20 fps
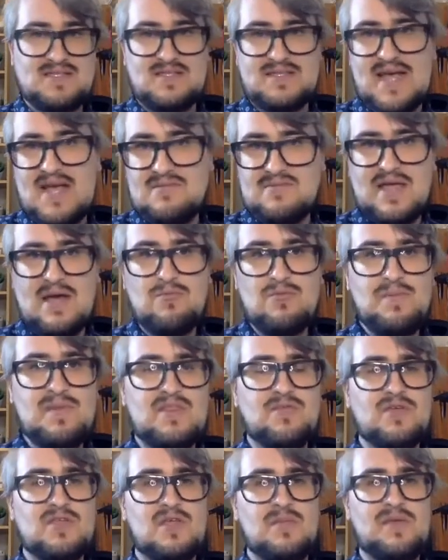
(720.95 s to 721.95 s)
That would be the
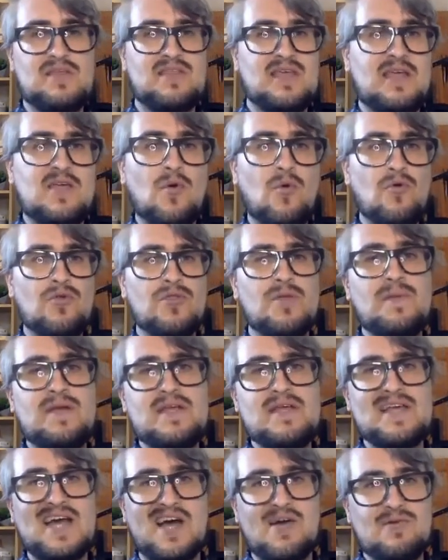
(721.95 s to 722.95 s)
really big thing. And all the money
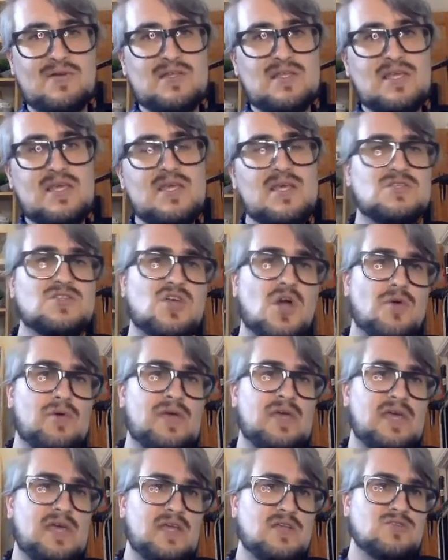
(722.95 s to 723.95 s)
currently is
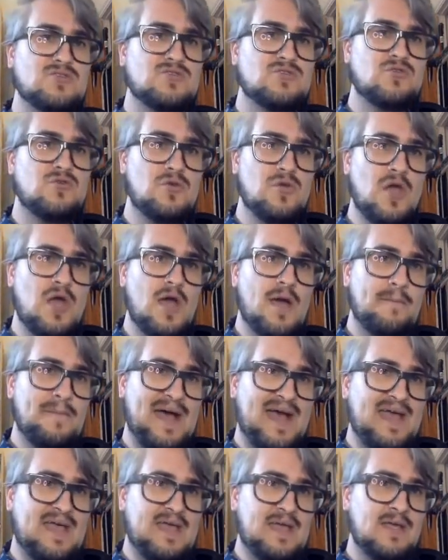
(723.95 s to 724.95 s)
going into
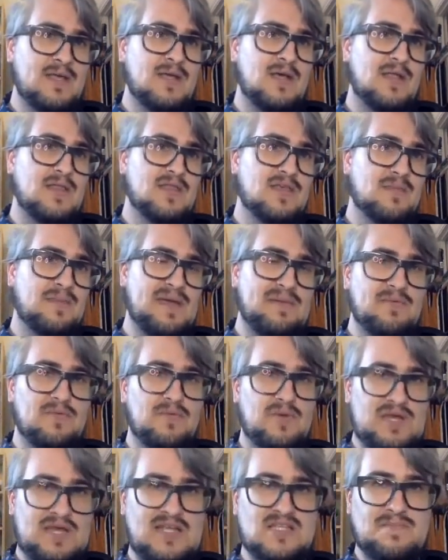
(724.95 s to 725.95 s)
paying the people
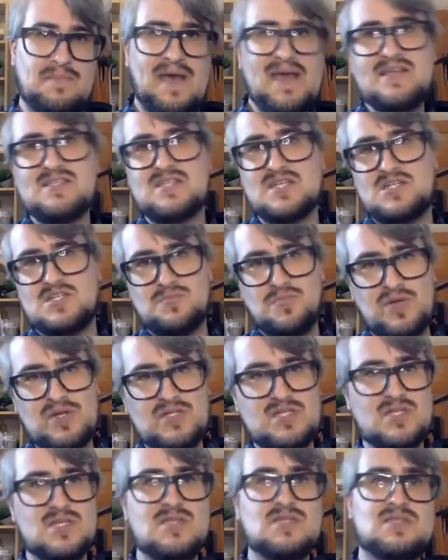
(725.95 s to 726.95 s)
we need to pay, such as
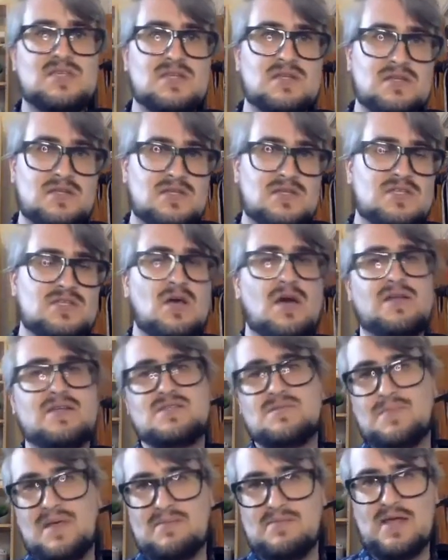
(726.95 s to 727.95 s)
printers and designers
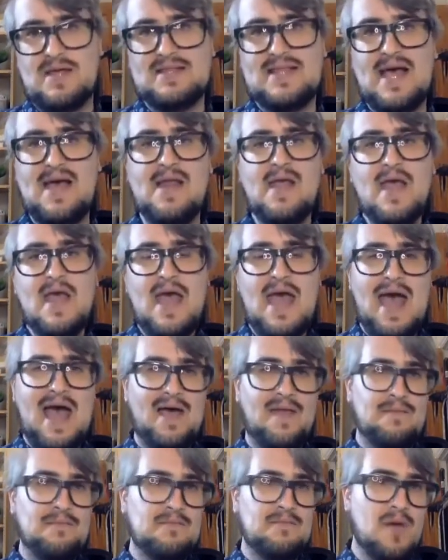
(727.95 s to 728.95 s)
and people like that.
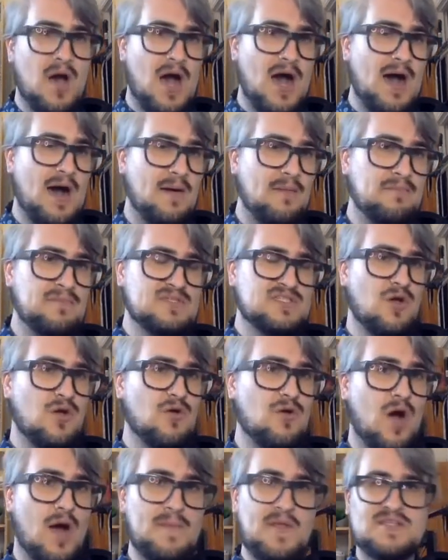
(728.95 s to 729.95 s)
And
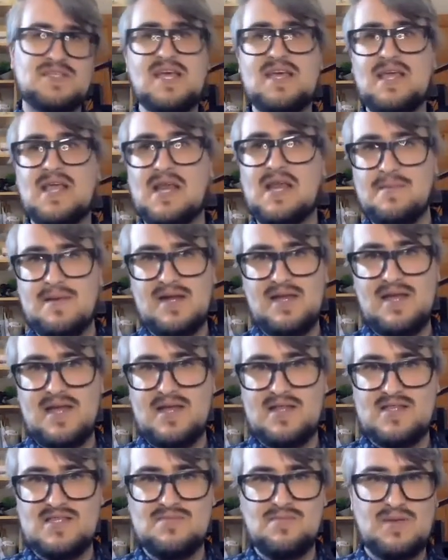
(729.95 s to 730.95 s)
so I'm not taking any money out
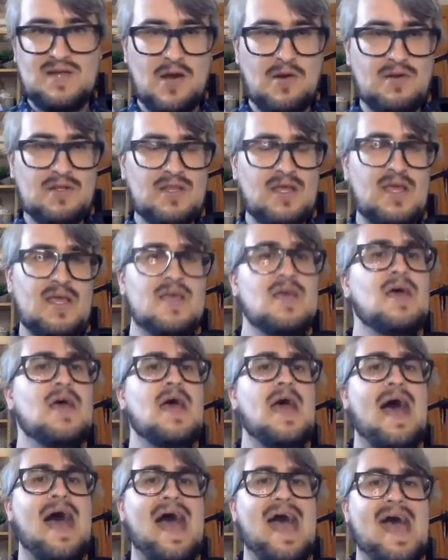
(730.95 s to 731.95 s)
of this currently.
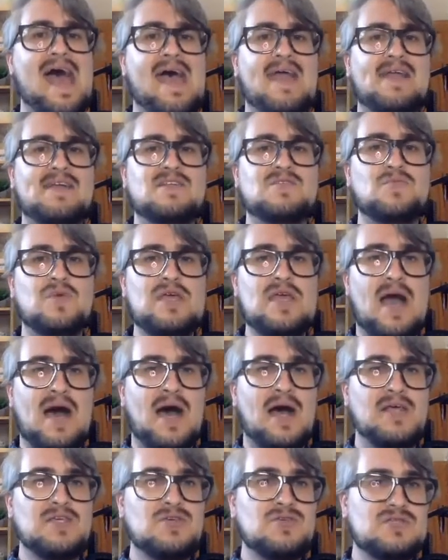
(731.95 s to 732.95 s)
And we
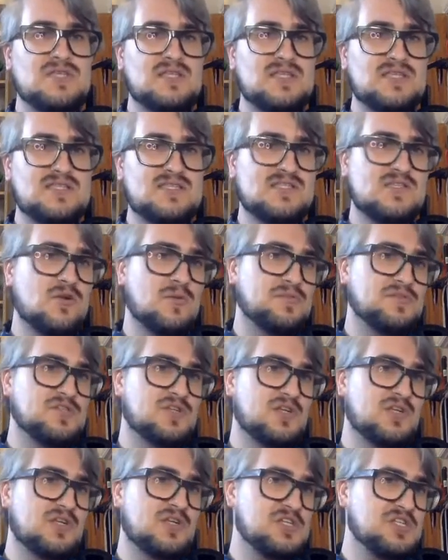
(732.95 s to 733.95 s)
are using this as an
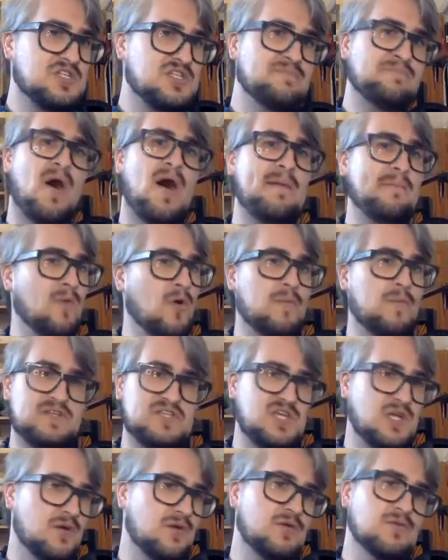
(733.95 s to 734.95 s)
opportunity to just buy more
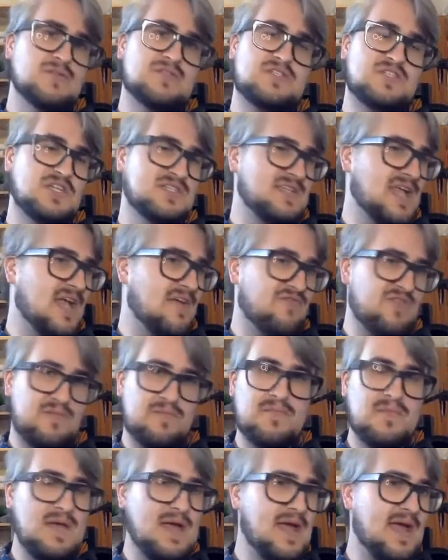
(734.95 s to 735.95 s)
materials. Just
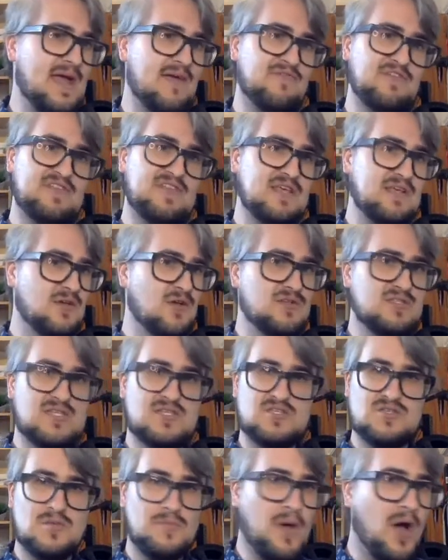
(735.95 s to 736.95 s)
everything goes
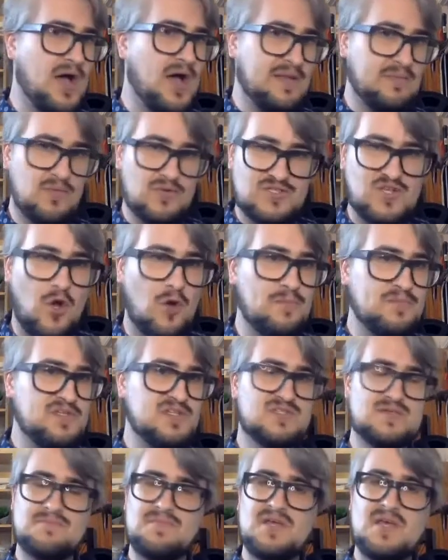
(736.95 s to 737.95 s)
into buying more
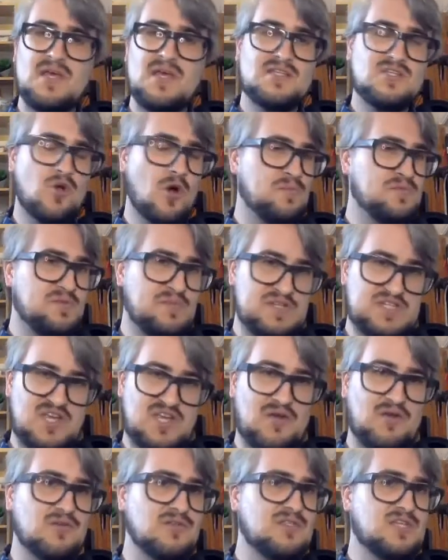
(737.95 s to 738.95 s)
sculptures and sculpture
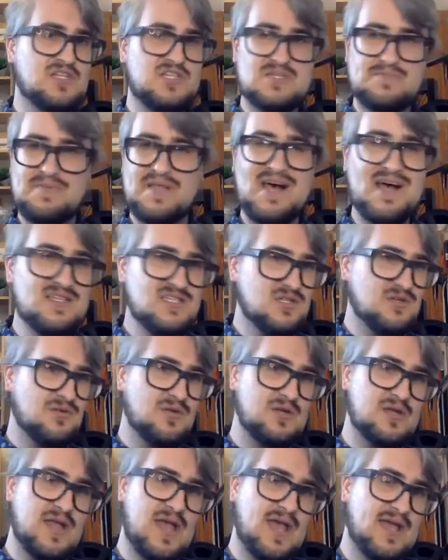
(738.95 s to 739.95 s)
materials such as plaster
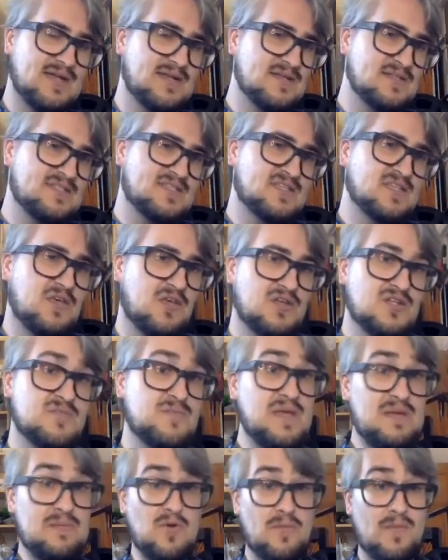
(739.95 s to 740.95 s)
and silicone to
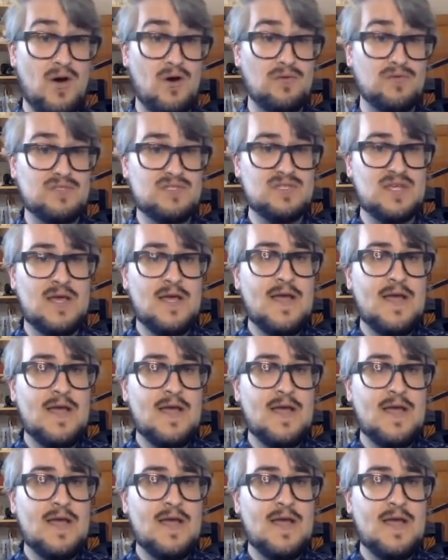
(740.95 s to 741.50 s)
make more molds.